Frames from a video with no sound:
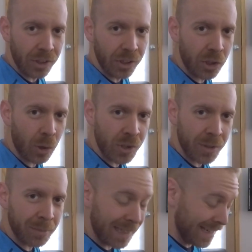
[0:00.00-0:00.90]
good
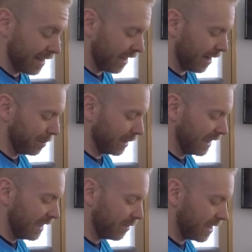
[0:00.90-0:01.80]
coaching plan that I
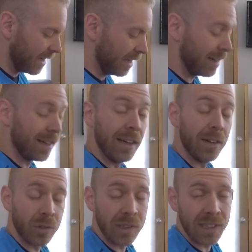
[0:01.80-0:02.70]
believed in and I
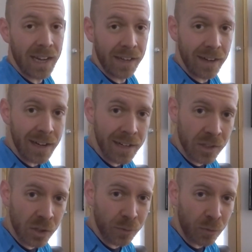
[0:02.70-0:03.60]
never really had an
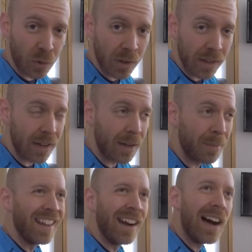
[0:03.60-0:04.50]
answer for
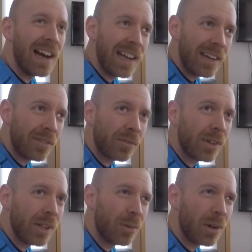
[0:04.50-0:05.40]
them. And I didn't
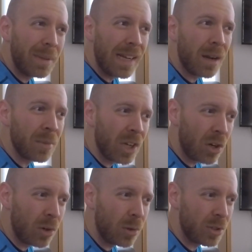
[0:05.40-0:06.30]
really want to become the
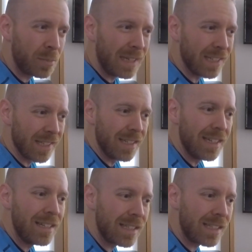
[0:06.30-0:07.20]
coach because it
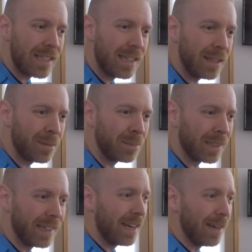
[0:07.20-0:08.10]
didn't seem
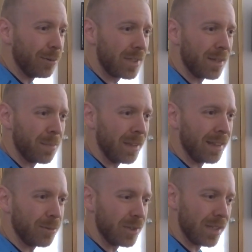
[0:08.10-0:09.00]
like it was something
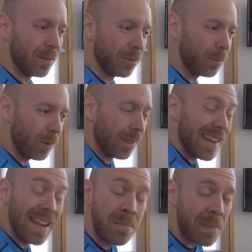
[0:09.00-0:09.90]
that was in,
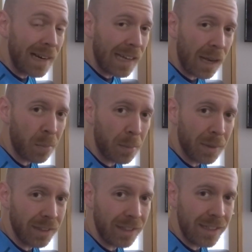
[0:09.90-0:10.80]
within my
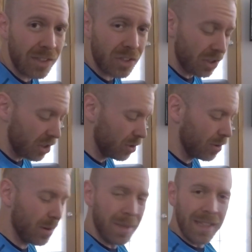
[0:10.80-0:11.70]
capabilities to
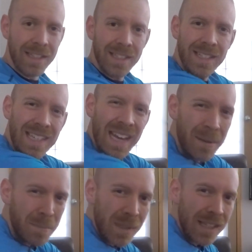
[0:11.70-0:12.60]
do. I mean, these
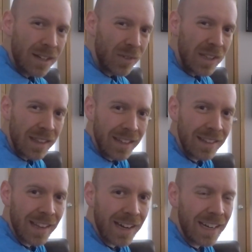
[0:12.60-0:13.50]
tips and
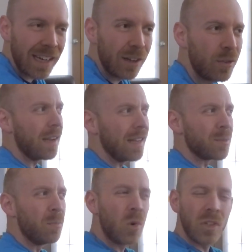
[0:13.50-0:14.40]
everything that I give,
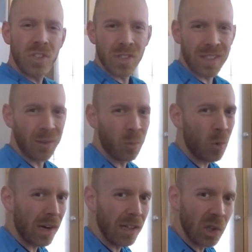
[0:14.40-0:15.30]
it's more just like
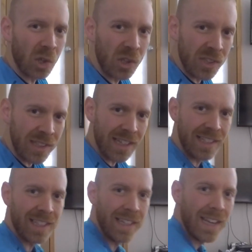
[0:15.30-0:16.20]
what I learn day
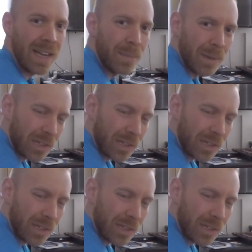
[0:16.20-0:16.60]
to day, but